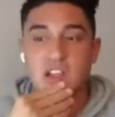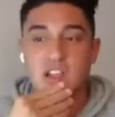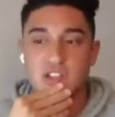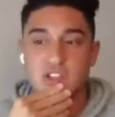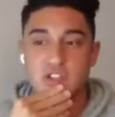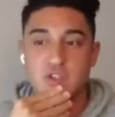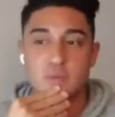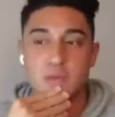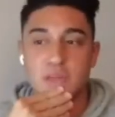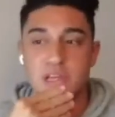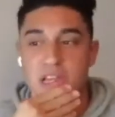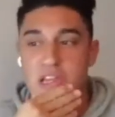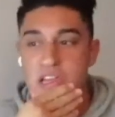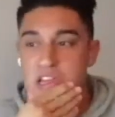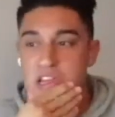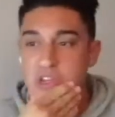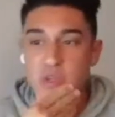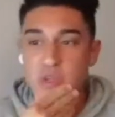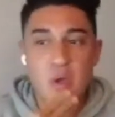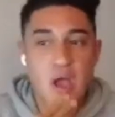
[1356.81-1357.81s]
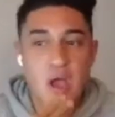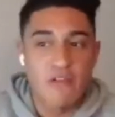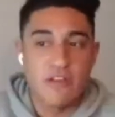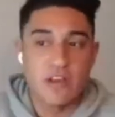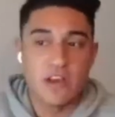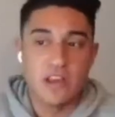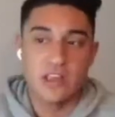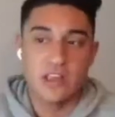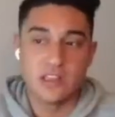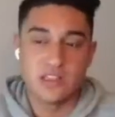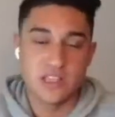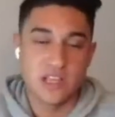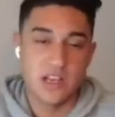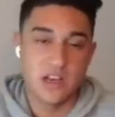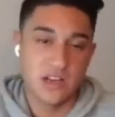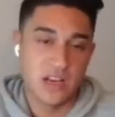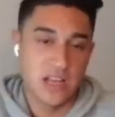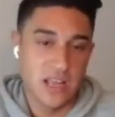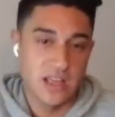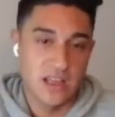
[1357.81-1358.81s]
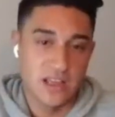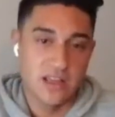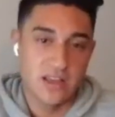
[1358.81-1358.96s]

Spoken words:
assuming. Do you have any insight on that?